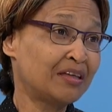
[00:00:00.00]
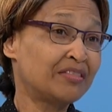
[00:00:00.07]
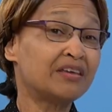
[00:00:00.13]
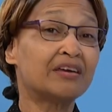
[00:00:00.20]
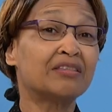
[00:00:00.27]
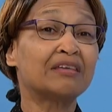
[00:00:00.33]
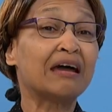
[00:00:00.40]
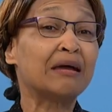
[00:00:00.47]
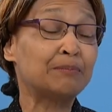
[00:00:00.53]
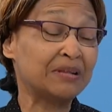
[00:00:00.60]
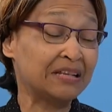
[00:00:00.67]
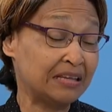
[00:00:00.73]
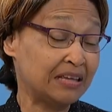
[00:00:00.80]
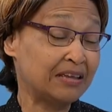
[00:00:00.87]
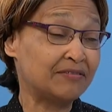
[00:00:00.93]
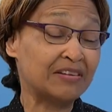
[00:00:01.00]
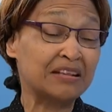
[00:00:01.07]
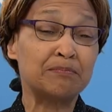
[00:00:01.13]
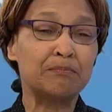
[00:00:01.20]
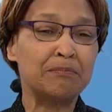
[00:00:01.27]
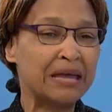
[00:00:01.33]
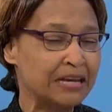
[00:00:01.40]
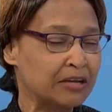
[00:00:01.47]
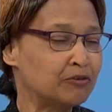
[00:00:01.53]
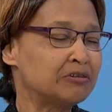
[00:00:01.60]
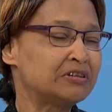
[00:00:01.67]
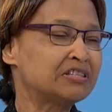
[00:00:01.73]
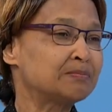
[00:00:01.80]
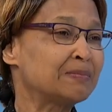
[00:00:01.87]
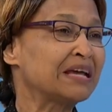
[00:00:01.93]
They are, I believe, in many
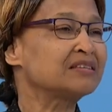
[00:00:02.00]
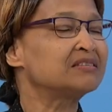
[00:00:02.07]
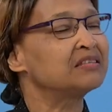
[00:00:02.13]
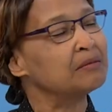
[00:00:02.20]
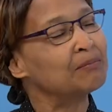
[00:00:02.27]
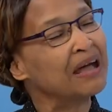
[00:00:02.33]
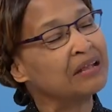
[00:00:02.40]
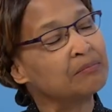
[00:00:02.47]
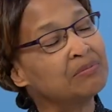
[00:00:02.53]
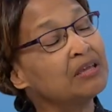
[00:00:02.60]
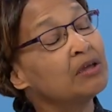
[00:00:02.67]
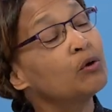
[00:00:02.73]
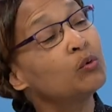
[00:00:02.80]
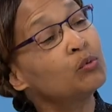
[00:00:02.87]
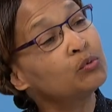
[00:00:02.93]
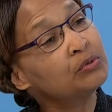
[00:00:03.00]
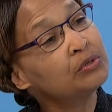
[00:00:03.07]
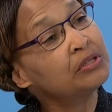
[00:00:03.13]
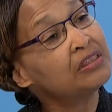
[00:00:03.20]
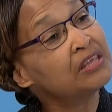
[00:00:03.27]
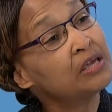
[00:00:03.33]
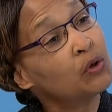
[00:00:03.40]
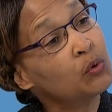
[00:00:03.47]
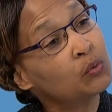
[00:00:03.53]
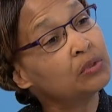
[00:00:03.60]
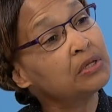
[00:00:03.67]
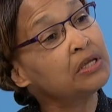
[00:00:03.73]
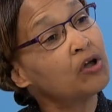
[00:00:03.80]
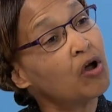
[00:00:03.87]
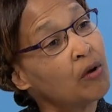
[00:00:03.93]
respects, they might be only the
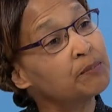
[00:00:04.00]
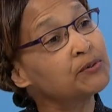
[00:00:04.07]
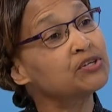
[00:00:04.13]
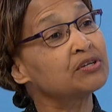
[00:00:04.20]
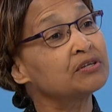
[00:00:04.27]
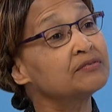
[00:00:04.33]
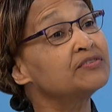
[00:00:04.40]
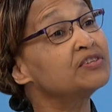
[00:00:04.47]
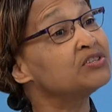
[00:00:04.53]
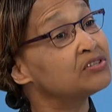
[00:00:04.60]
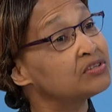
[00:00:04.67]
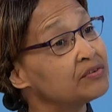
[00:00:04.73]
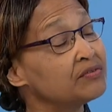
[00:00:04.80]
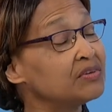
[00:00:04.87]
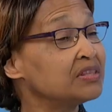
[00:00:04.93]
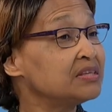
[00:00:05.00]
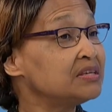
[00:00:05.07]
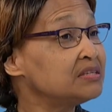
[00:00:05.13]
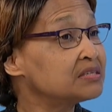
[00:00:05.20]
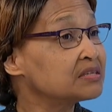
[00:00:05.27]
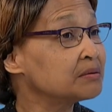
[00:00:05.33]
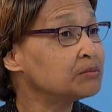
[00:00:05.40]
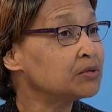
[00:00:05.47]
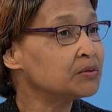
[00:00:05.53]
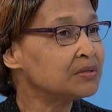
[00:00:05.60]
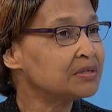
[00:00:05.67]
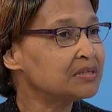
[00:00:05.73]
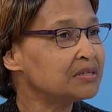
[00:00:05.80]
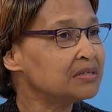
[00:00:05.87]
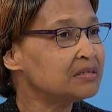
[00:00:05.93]
only option for serving these
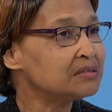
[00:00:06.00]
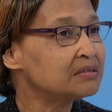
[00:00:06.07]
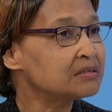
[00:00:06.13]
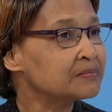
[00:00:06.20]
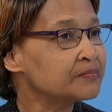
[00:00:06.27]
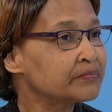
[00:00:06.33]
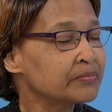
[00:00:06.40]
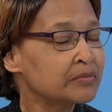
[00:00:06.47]
communities.